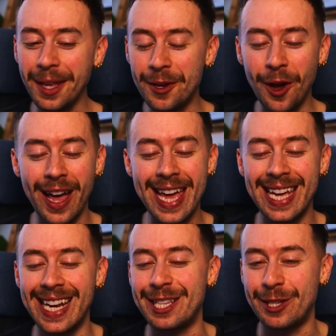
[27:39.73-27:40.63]
not
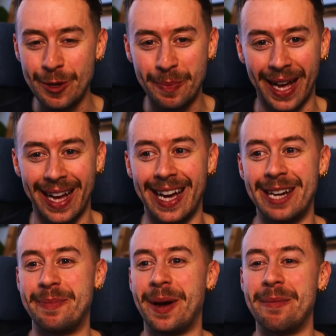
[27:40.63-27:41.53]
hitting it super
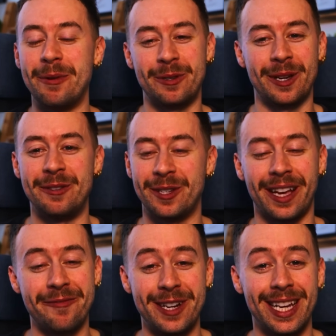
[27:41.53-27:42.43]
hard, but I'm also just
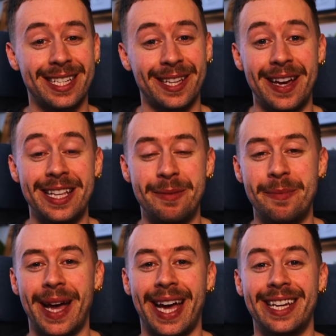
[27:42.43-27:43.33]
like really excited to be
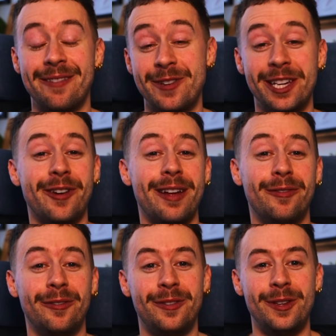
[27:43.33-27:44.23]
back, and I'm really
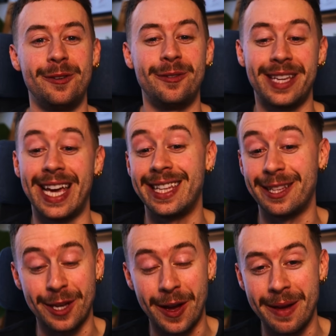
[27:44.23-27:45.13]
grateful for you taking the
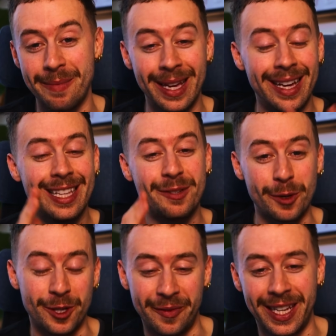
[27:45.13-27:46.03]
time to
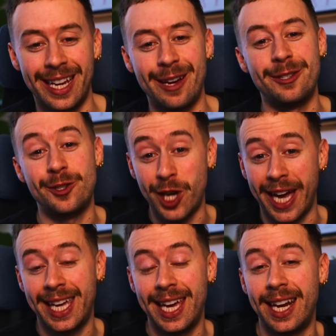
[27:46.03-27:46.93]
watch the video, to
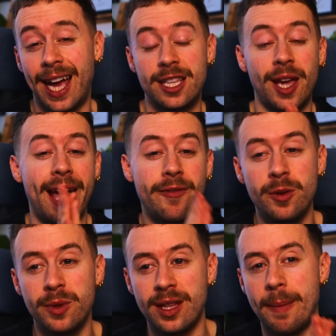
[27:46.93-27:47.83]
check in, and to
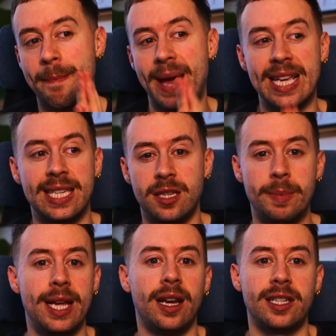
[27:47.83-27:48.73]
everyone that messaged
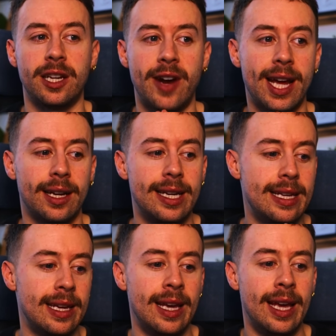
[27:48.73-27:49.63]
me like directly,